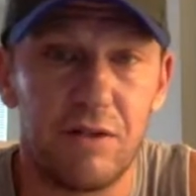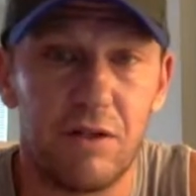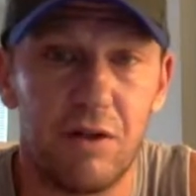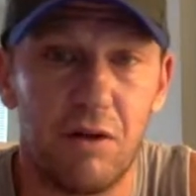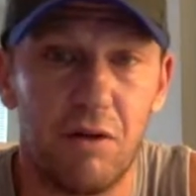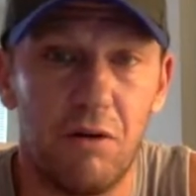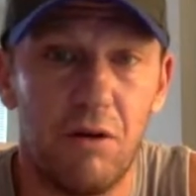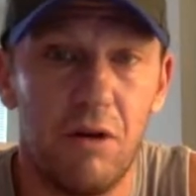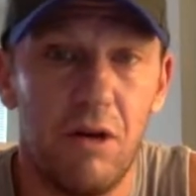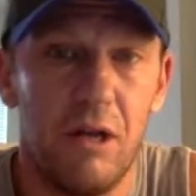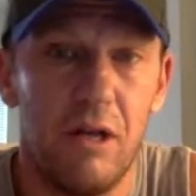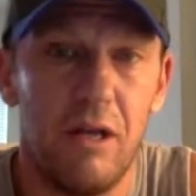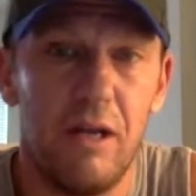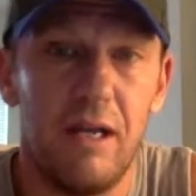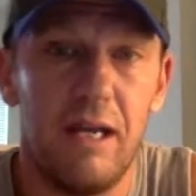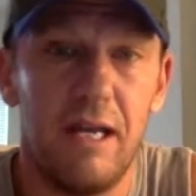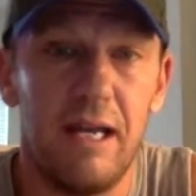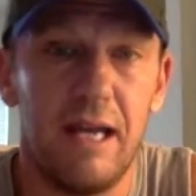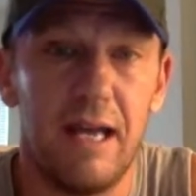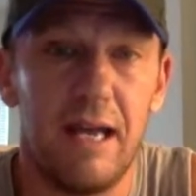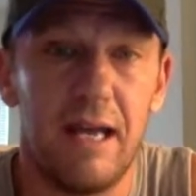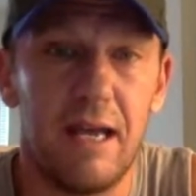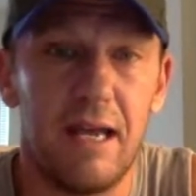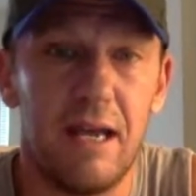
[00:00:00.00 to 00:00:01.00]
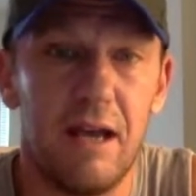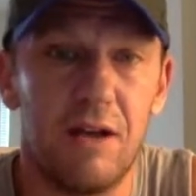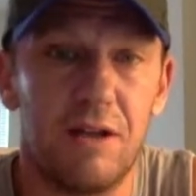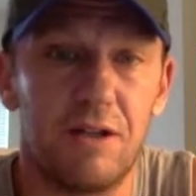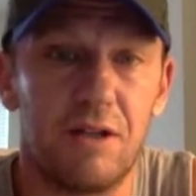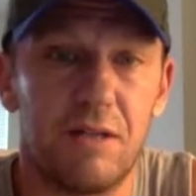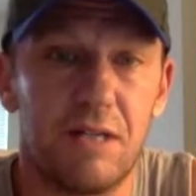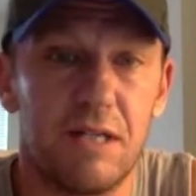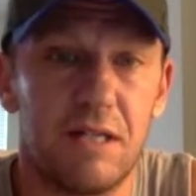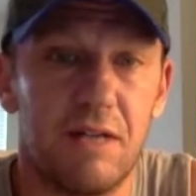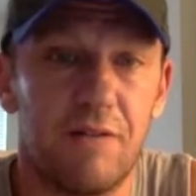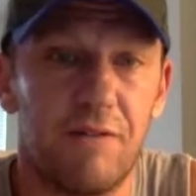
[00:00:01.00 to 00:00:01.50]
So he
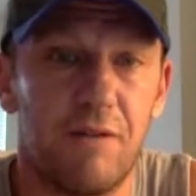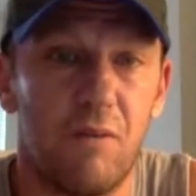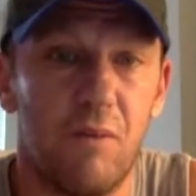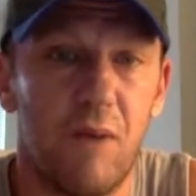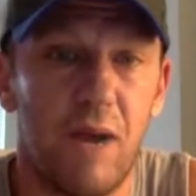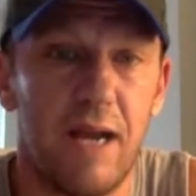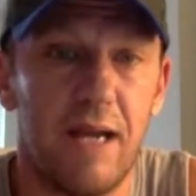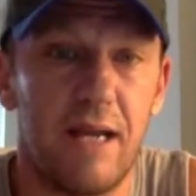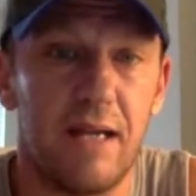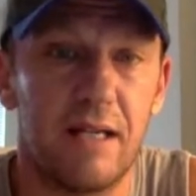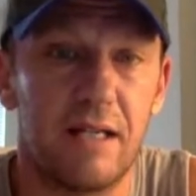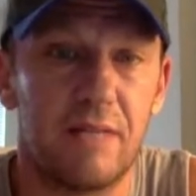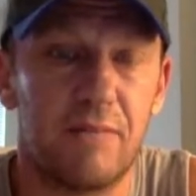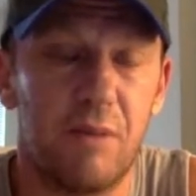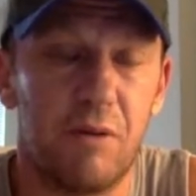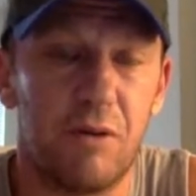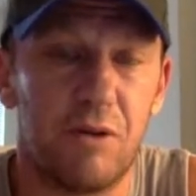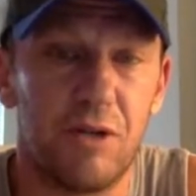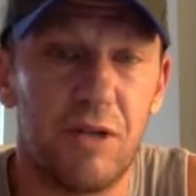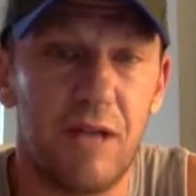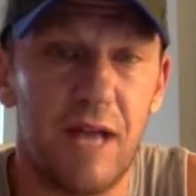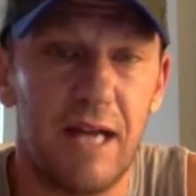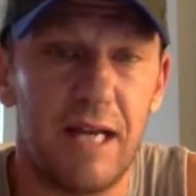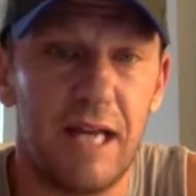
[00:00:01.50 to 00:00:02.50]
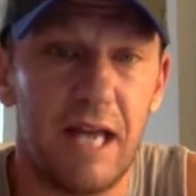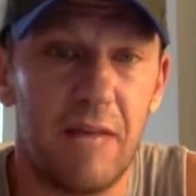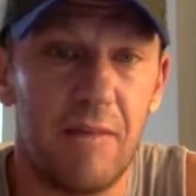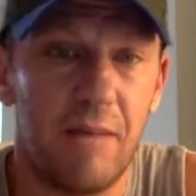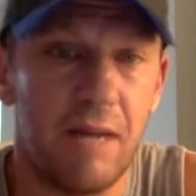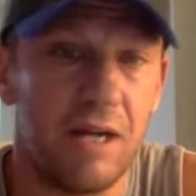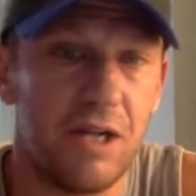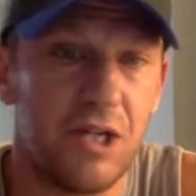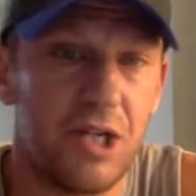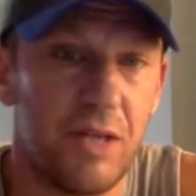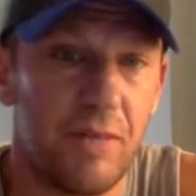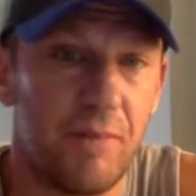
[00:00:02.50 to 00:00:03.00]
also is a different way to get exposure to that game
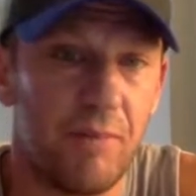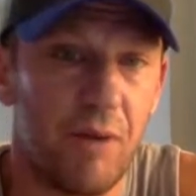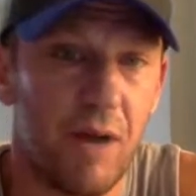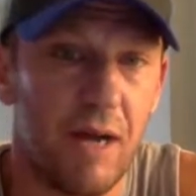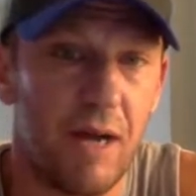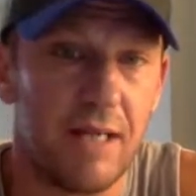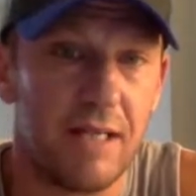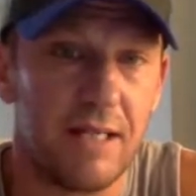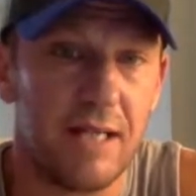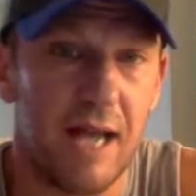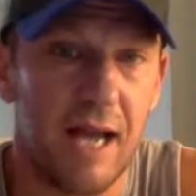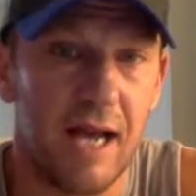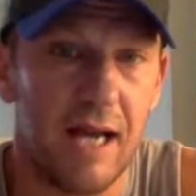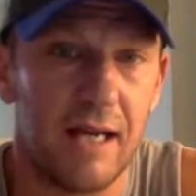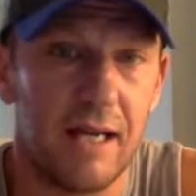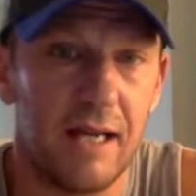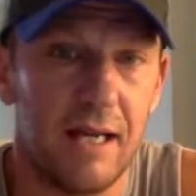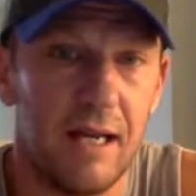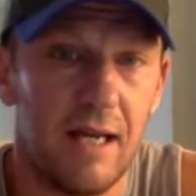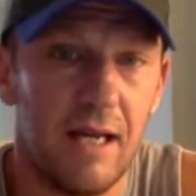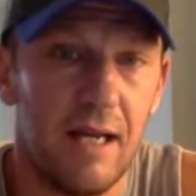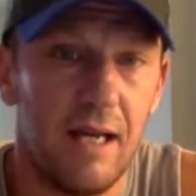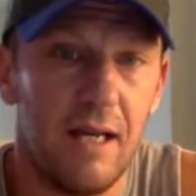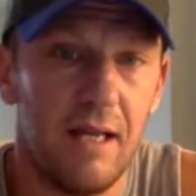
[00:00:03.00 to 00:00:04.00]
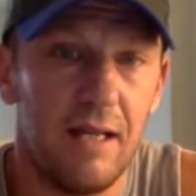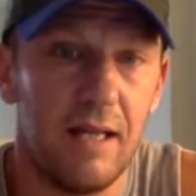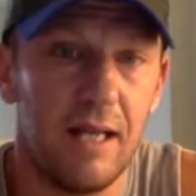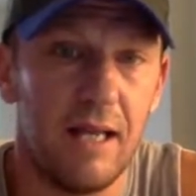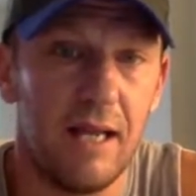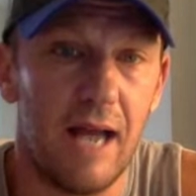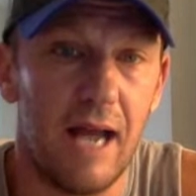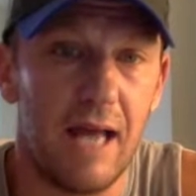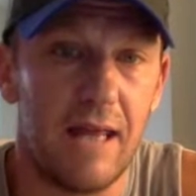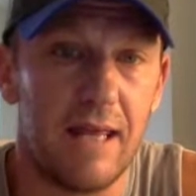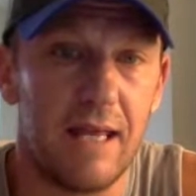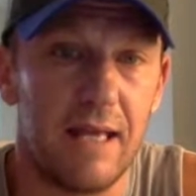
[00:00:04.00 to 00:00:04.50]
at a cheap price tag
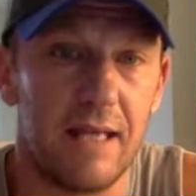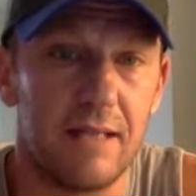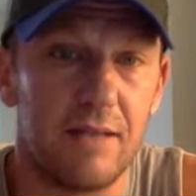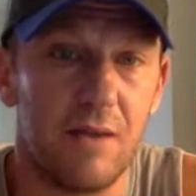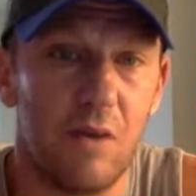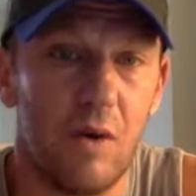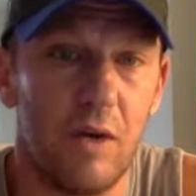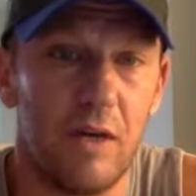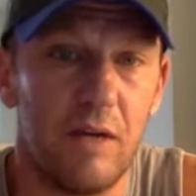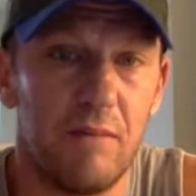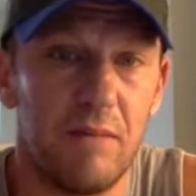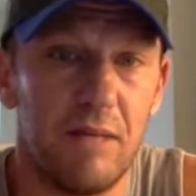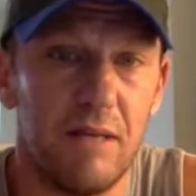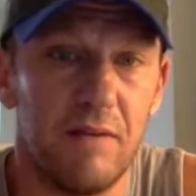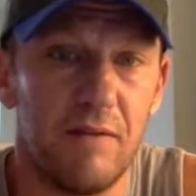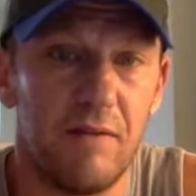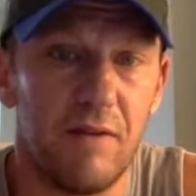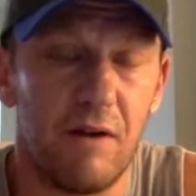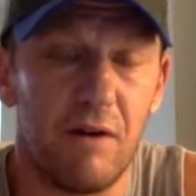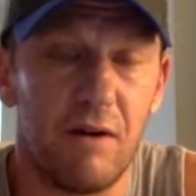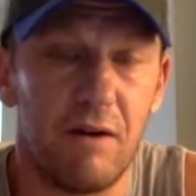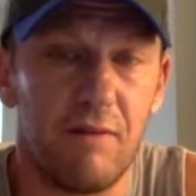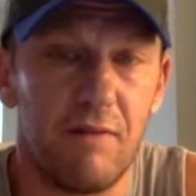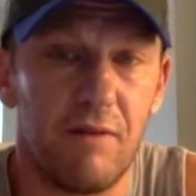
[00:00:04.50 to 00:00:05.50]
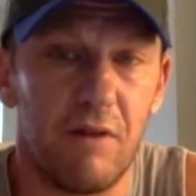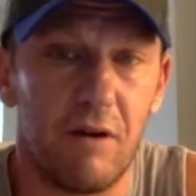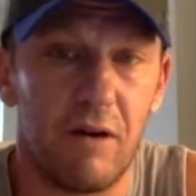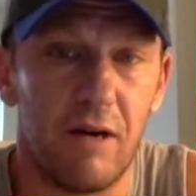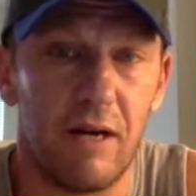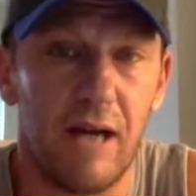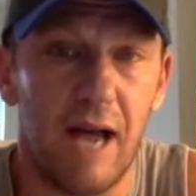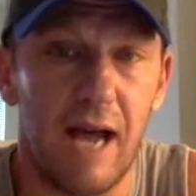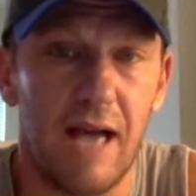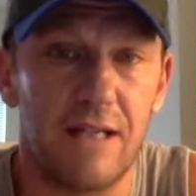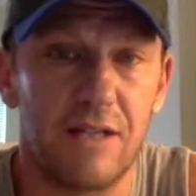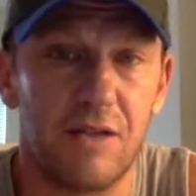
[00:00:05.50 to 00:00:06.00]
that I think is going to be a very,
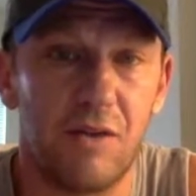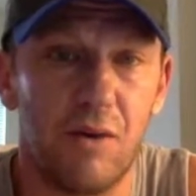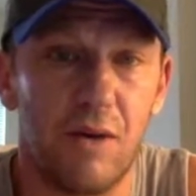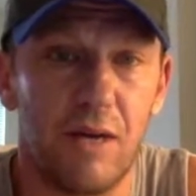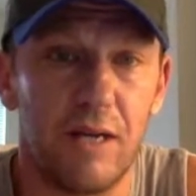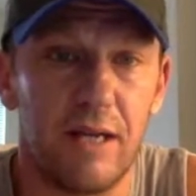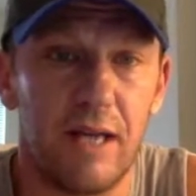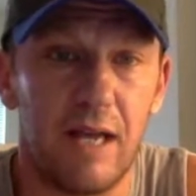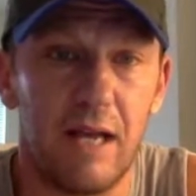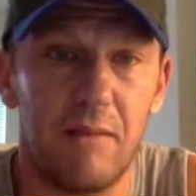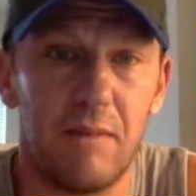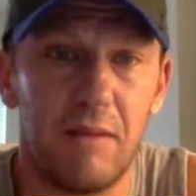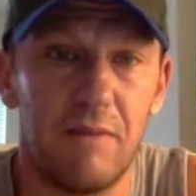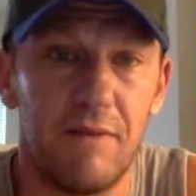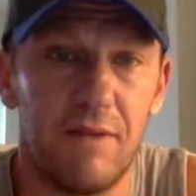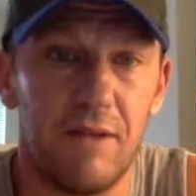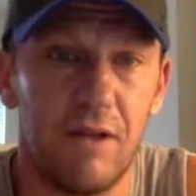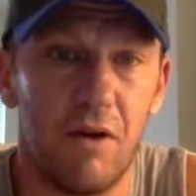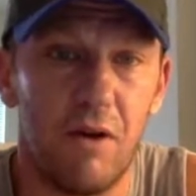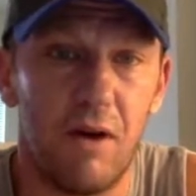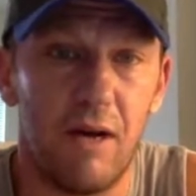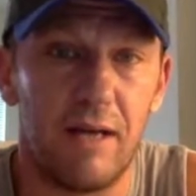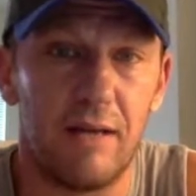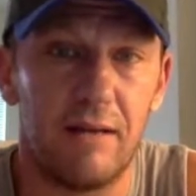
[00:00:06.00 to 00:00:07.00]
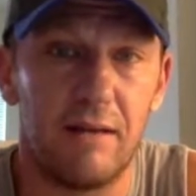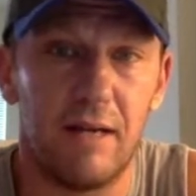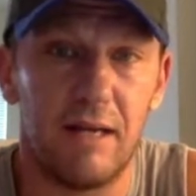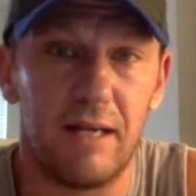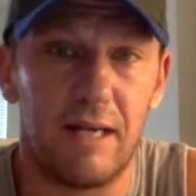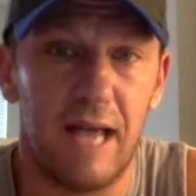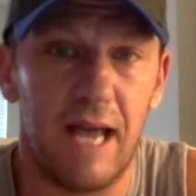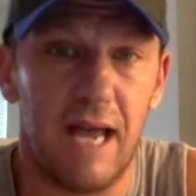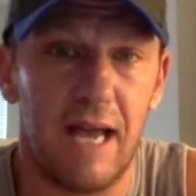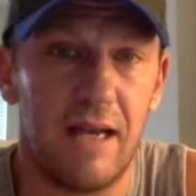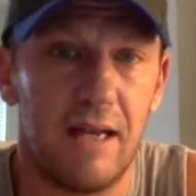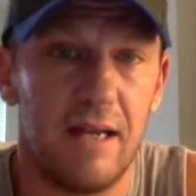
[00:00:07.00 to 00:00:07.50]
very high scoring game. Even though
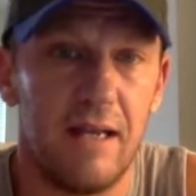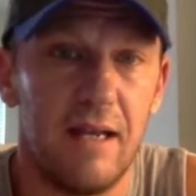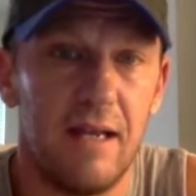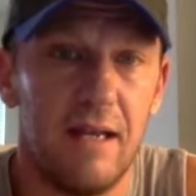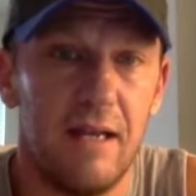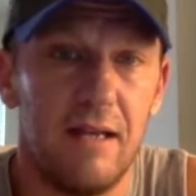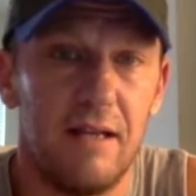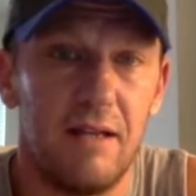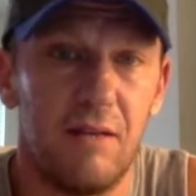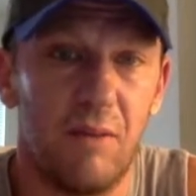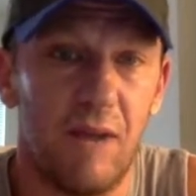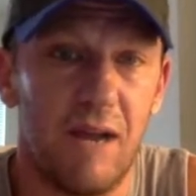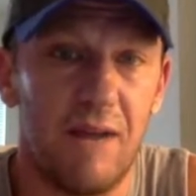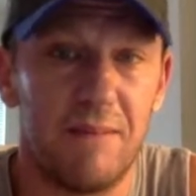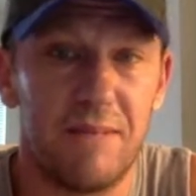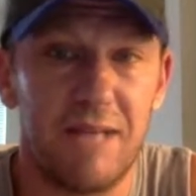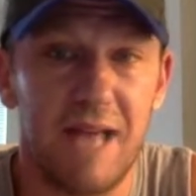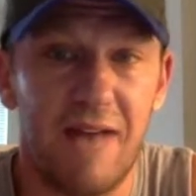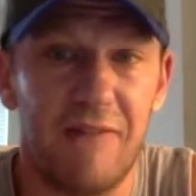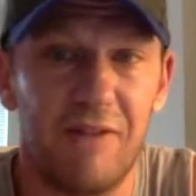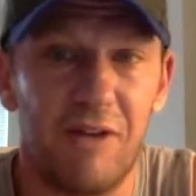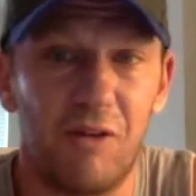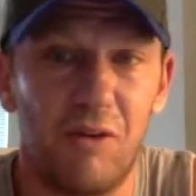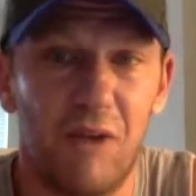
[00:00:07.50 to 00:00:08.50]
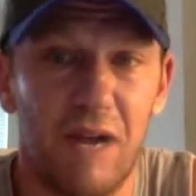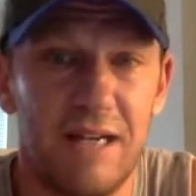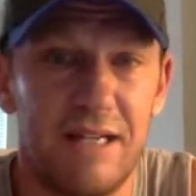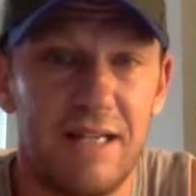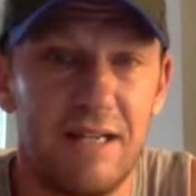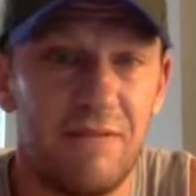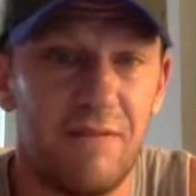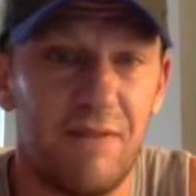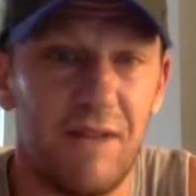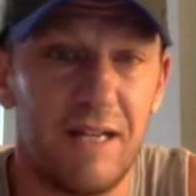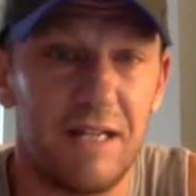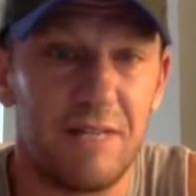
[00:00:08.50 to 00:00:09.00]
the Rams have a great
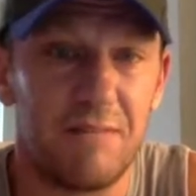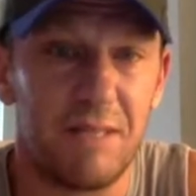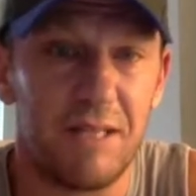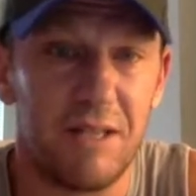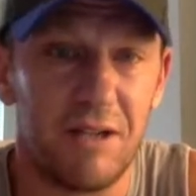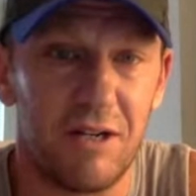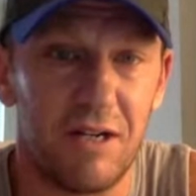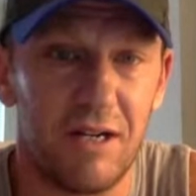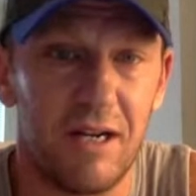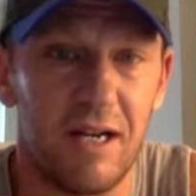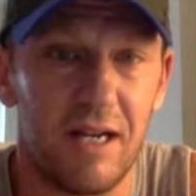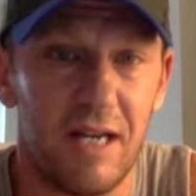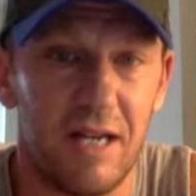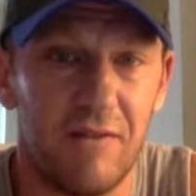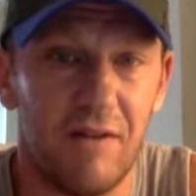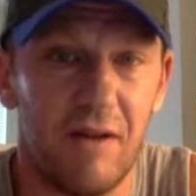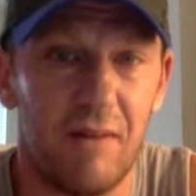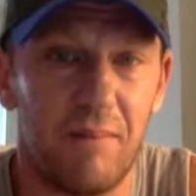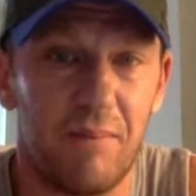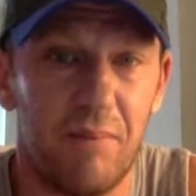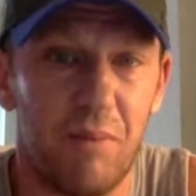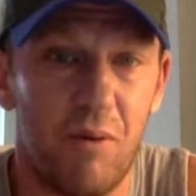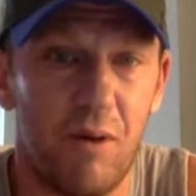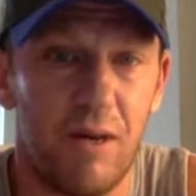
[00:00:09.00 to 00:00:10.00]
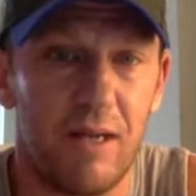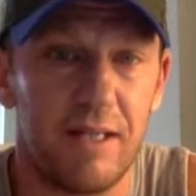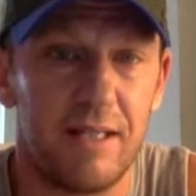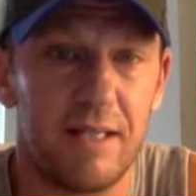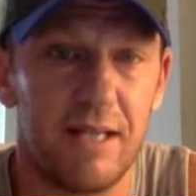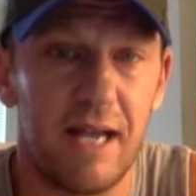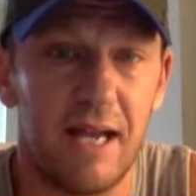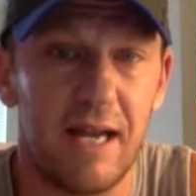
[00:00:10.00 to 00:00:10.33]
defense, but they're going to give up points.